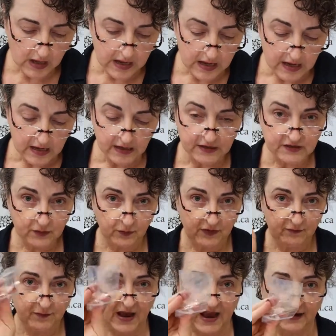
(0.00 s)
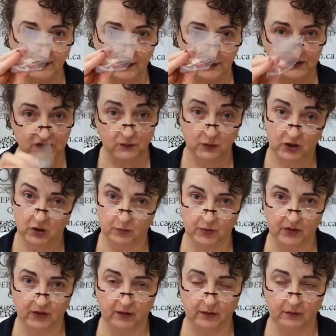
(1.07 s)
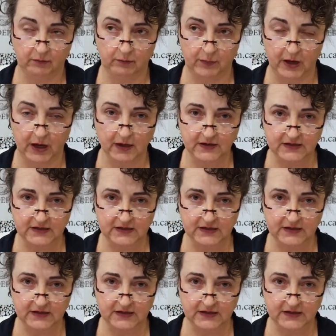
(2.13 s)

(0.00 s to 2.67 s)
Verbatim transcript: And so we've bagged those, so when you open the box, they